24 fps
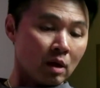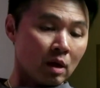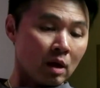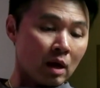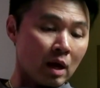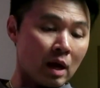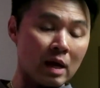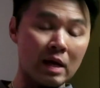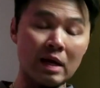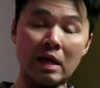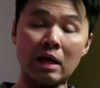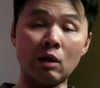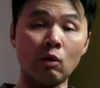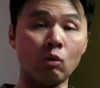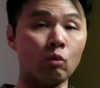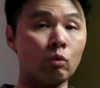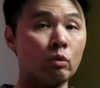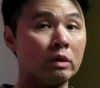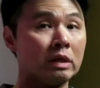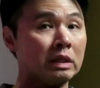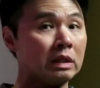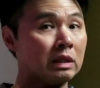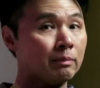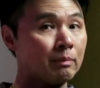I had a
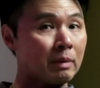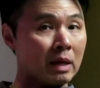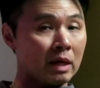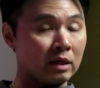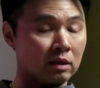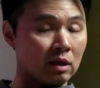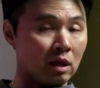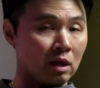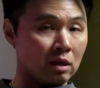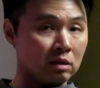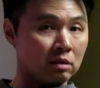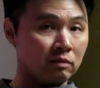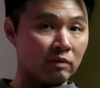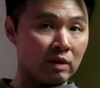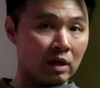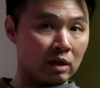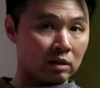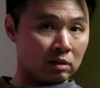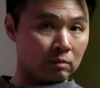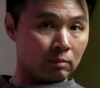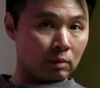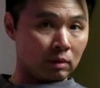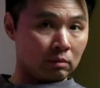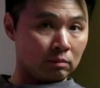really bad case of
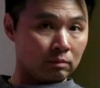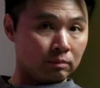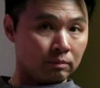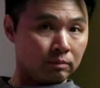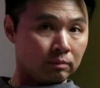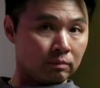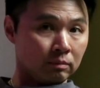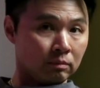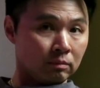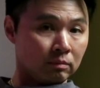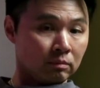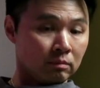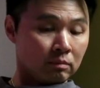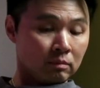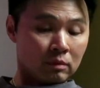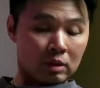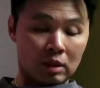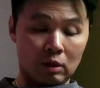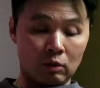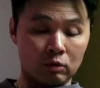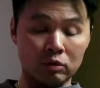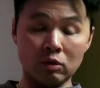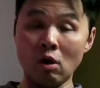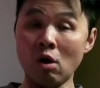eczema. It
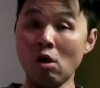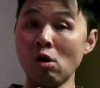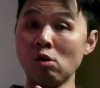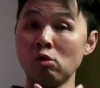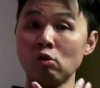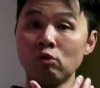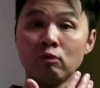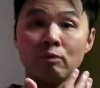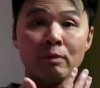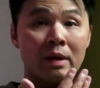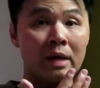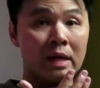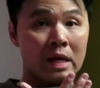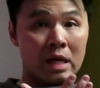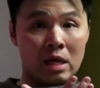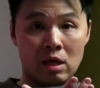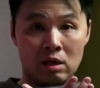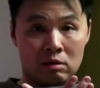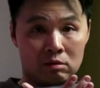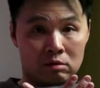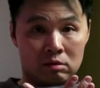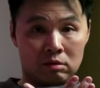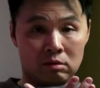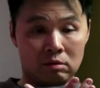was all over my
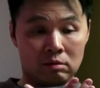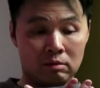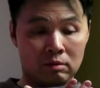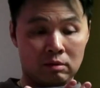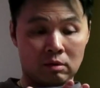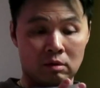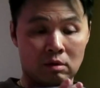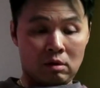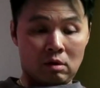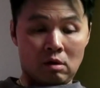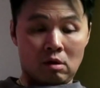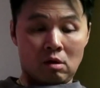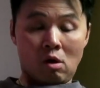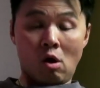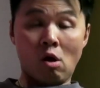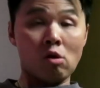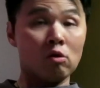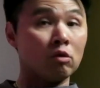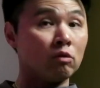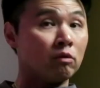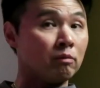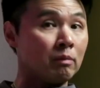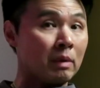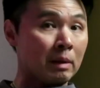hands, all
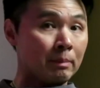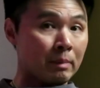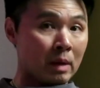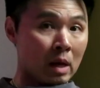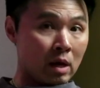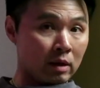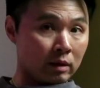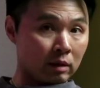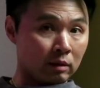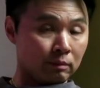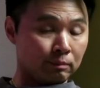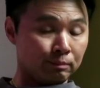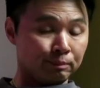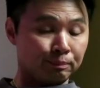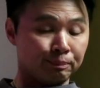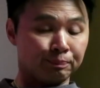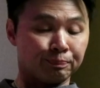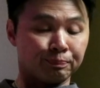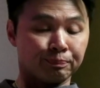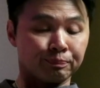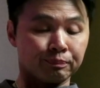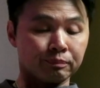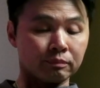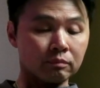over my body.
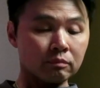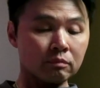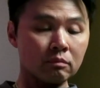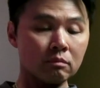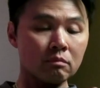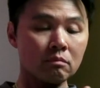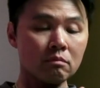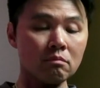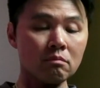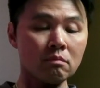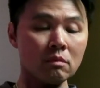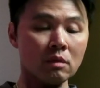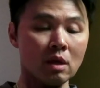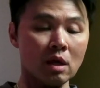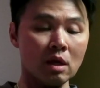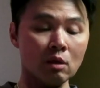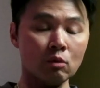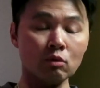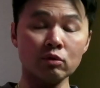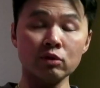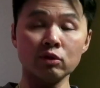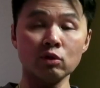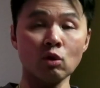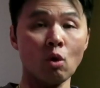And it
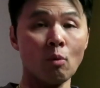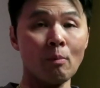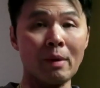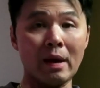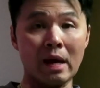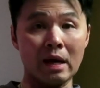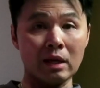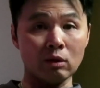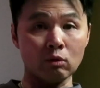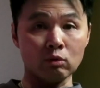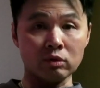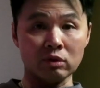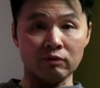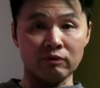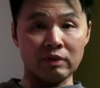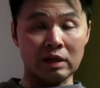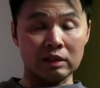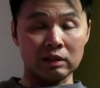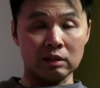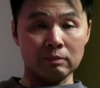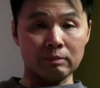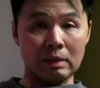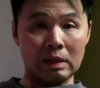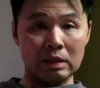was so bad it was
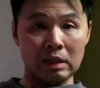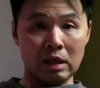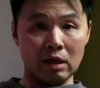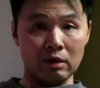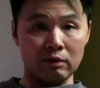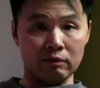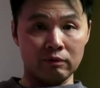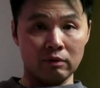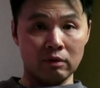affecting my life.